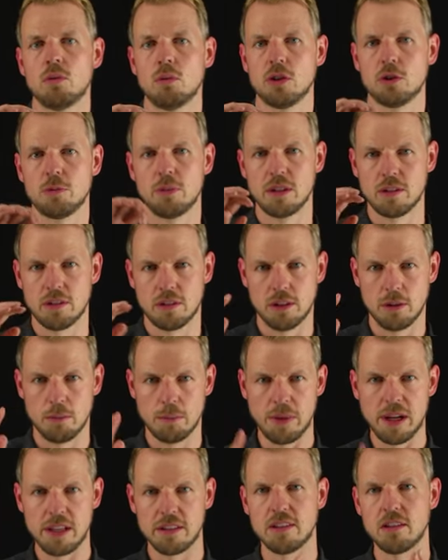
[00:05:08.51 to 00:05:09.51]
which means the
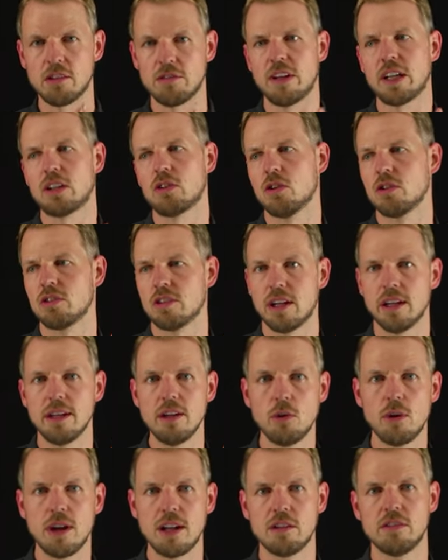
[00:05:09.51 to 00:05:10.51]
basis vectors are
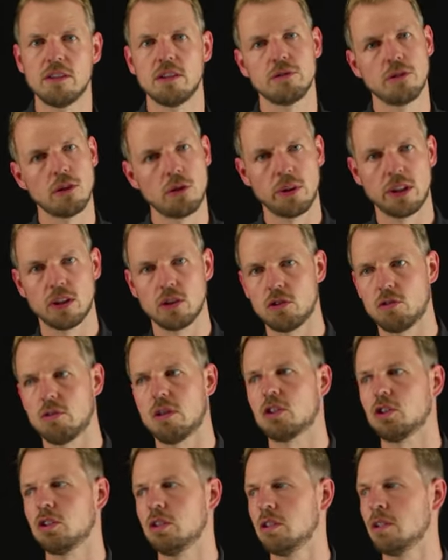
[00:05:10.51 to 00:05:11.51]
irrelevant for
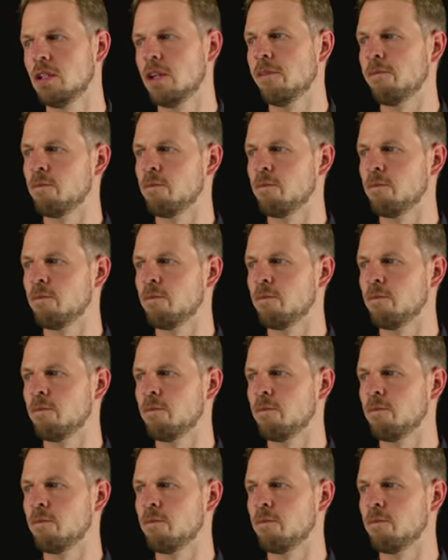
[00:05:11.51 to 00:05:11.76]
reconstruction,